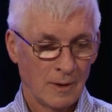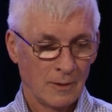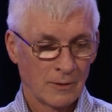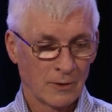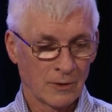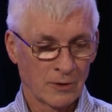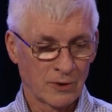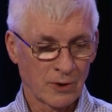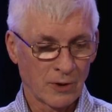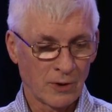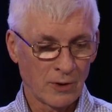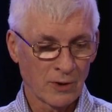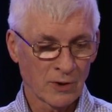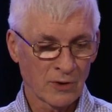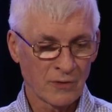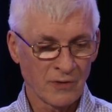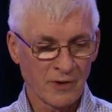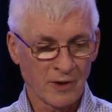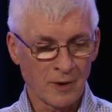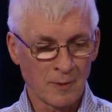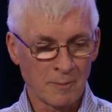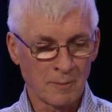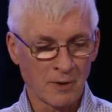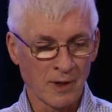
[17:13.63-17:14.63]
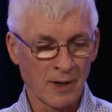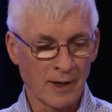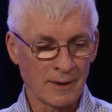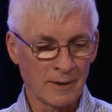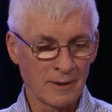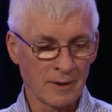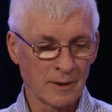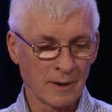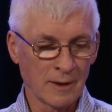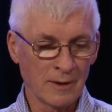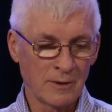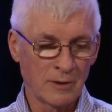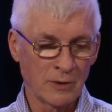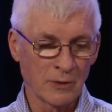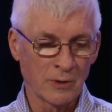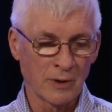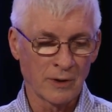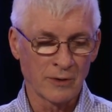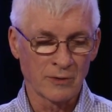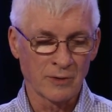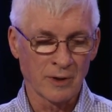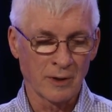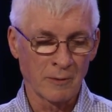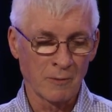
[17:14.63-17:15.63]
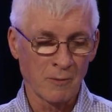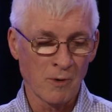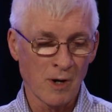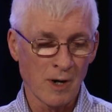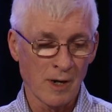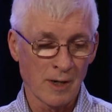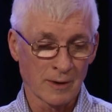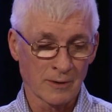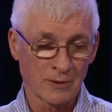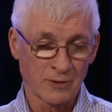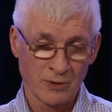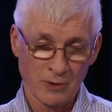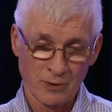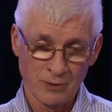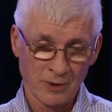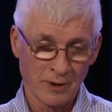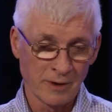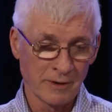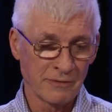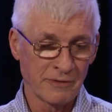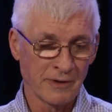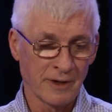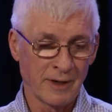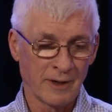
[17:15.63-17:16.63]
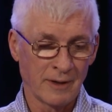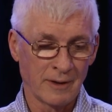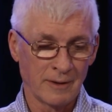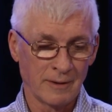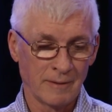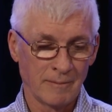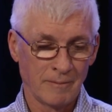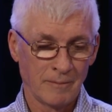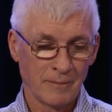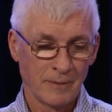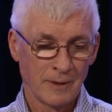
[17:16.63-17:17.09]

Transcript: The souls fell blindly into it as they walked, so they fell